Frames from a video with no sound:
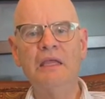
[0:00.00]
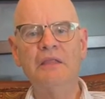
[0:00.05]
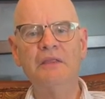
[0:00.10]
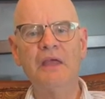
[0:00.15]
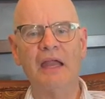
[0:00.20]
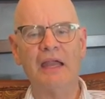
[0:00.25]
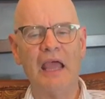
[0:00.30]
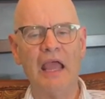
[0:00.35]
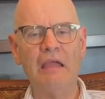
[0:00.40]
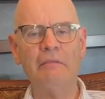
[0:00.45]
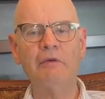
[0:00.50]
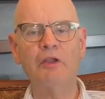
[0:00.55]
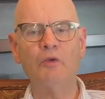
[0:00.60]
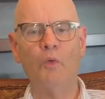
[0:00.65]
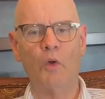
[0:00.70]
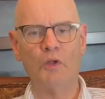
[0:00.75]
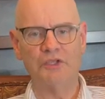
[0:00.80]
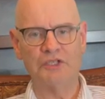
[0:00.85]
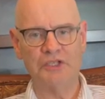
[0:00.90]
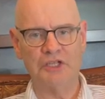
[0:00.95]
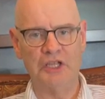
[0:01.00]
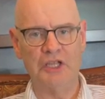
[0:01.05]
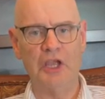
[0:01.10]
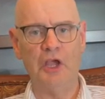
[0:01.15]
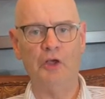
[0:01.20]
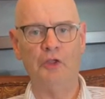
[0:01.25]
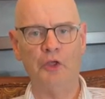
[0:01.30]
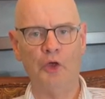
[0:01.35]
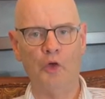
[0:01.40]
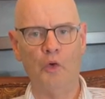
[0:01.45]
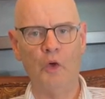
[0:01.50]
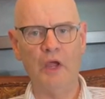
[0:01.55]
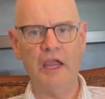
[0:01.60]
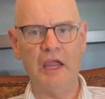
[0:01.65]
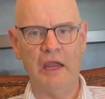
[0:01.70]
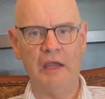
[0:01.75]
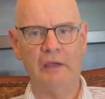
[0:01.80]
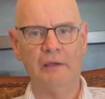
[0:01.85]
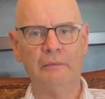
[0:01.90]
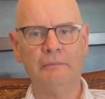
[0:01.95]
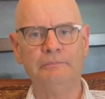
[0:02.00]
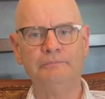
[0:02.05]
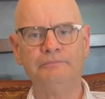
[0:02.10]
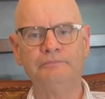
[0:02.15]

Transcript: that Haman wants to kill the queen,